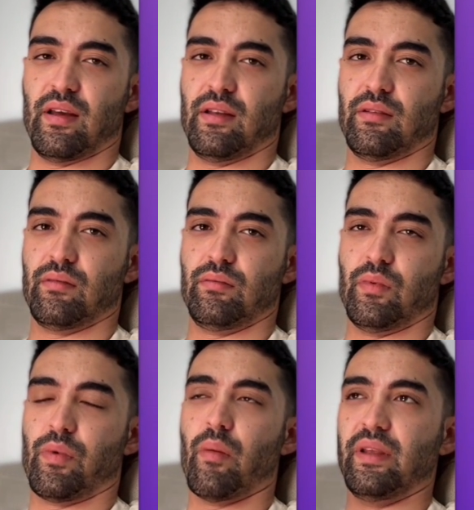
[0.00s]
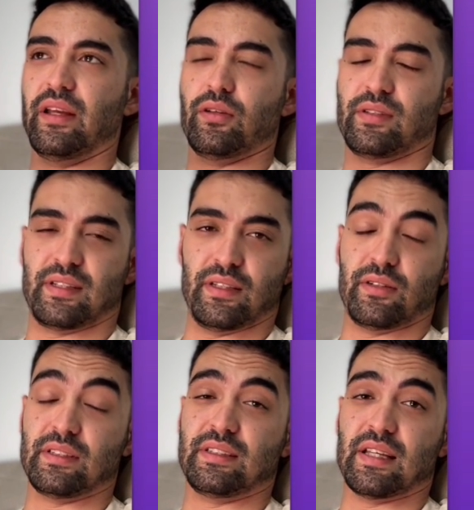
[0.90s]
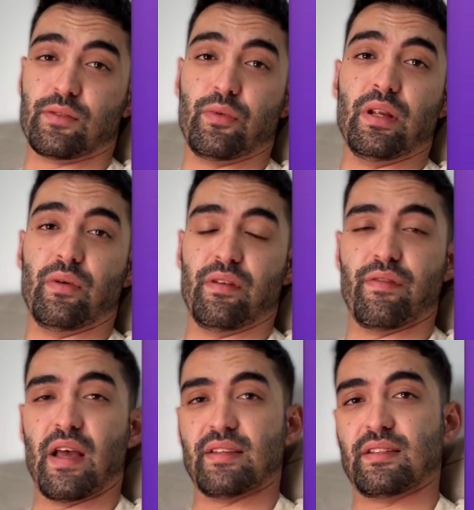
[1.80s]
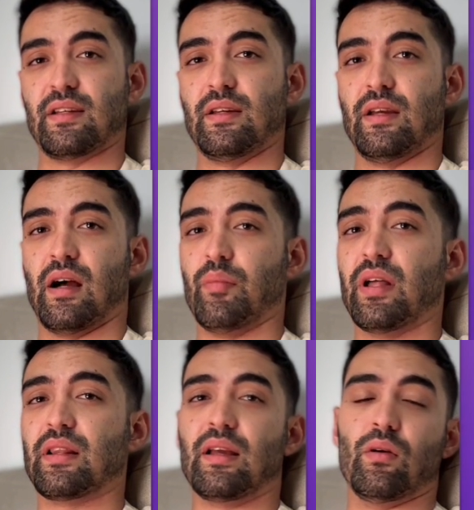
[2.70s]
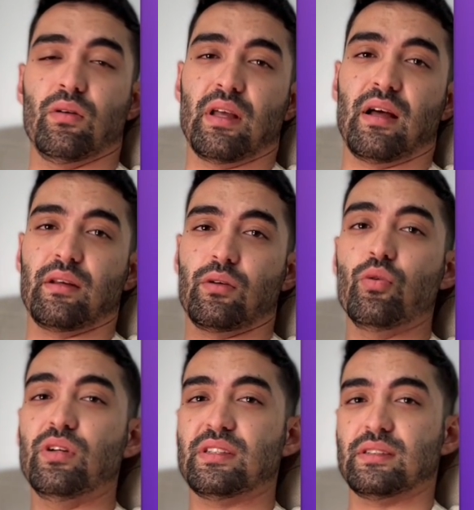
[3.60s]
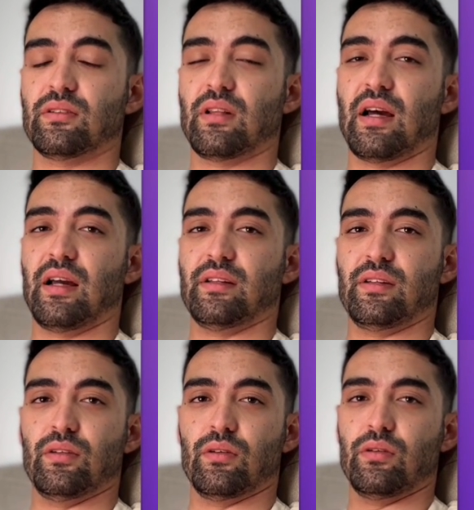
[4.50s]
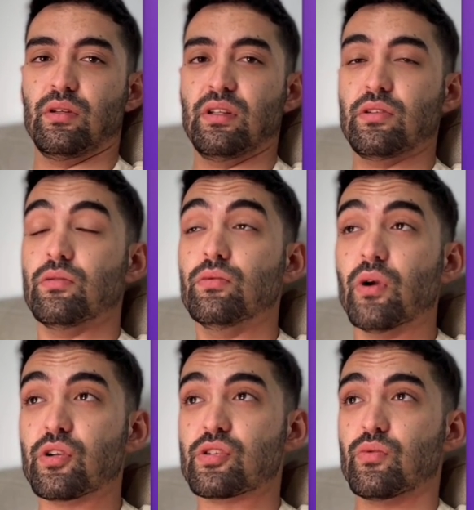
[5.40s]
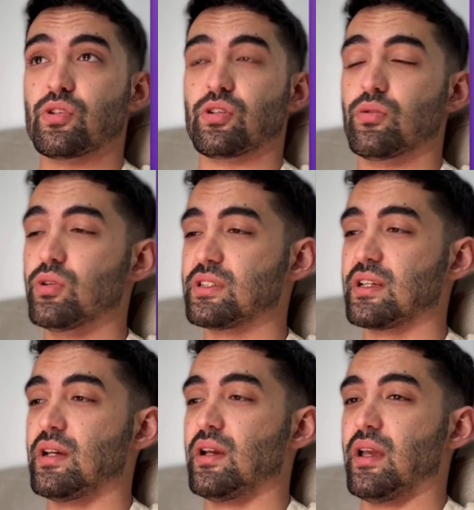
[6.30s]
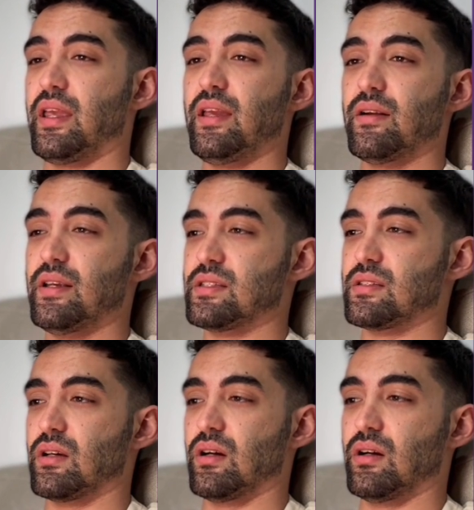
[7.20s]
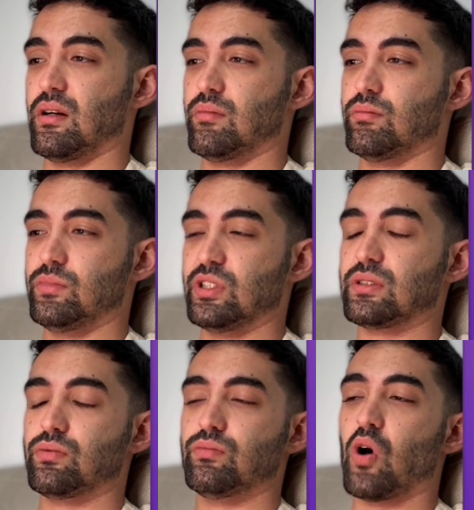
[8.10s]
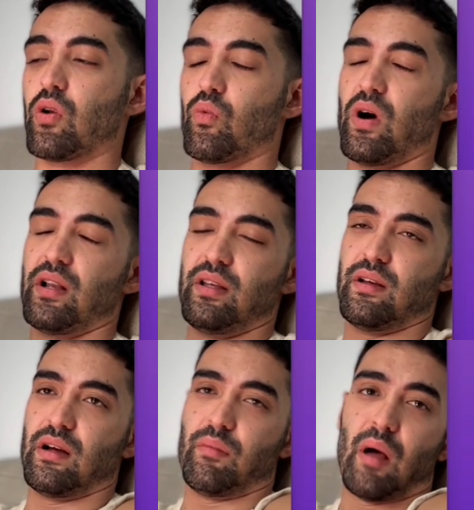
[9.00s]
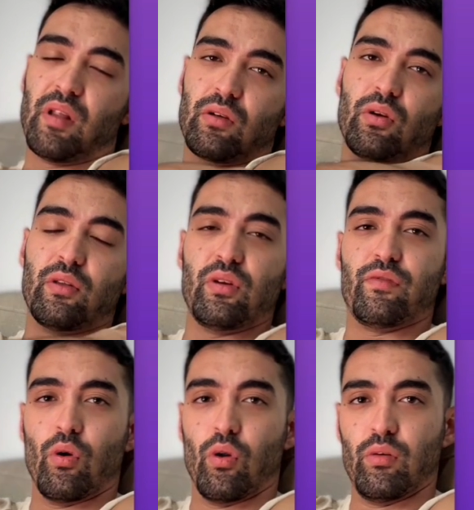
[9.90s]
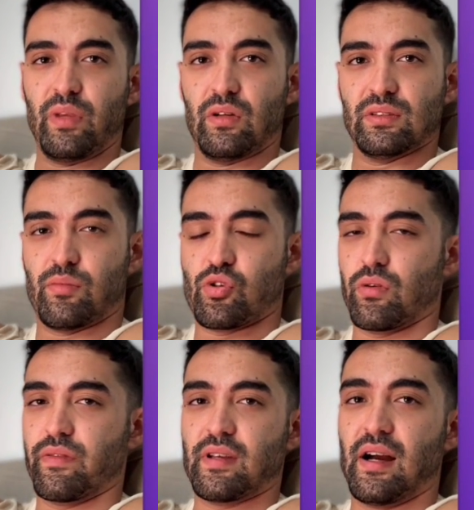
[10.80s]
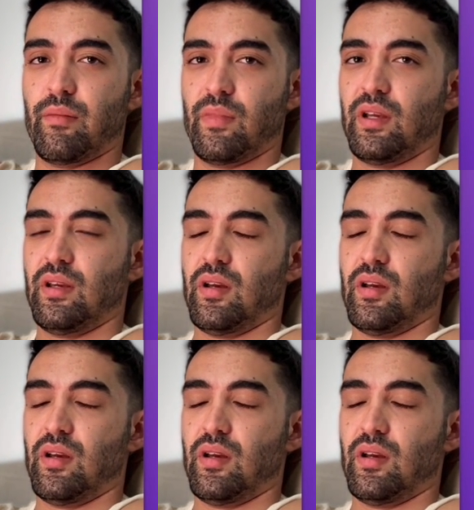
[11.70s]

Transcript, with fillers: and you probably get your, your success really really fast. Not like all the other courses online that, you know, you need to watch, watch a course. Here is uh just one-on-one. I'm, I'm not gonna do it for long because I'm short of time,